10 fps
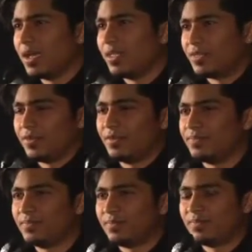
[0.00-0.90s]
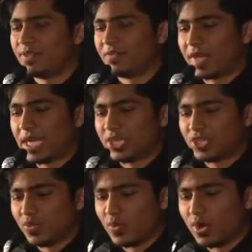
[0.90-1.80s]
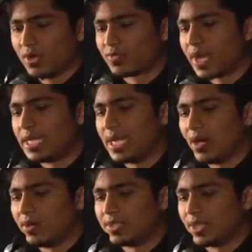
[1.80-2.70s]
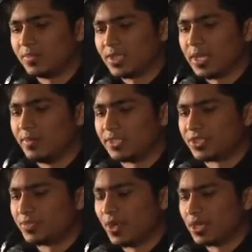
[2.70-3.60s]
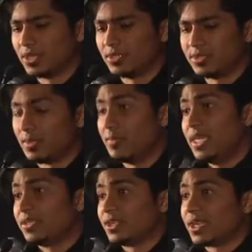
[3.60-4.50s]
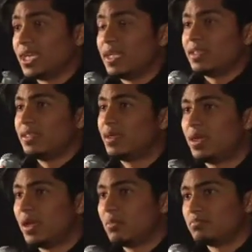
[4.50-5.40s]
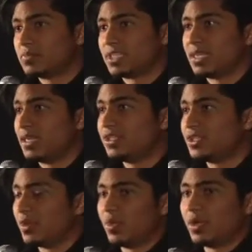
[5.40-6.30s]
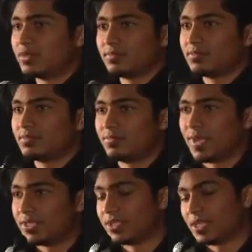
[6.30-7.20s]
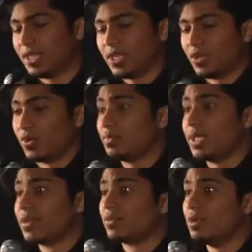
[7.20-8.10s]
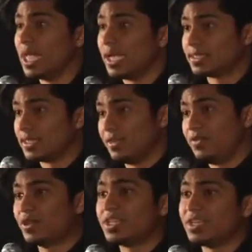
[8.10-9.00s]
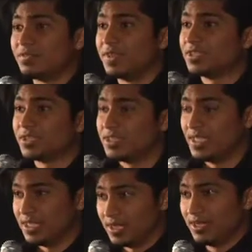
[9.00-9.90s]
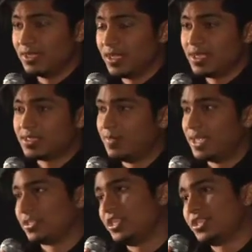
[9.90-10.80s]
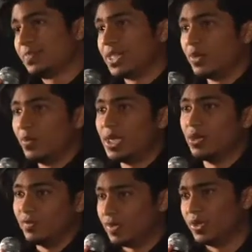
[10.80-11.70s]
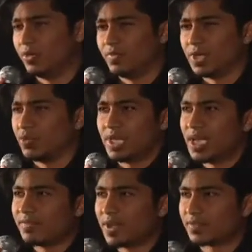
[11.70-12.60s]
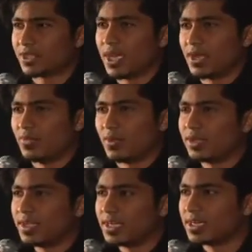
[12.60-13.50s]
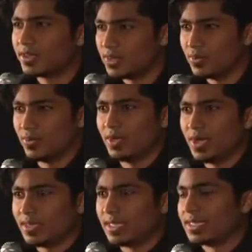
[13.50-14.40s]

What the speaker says: the financial world right now, in terms of their business model, to me is akin to telling someone, basically, go and play roulette, and if you could convince a dealer to basically spin the wheel over and over, you only have upside. What are they going to do? They're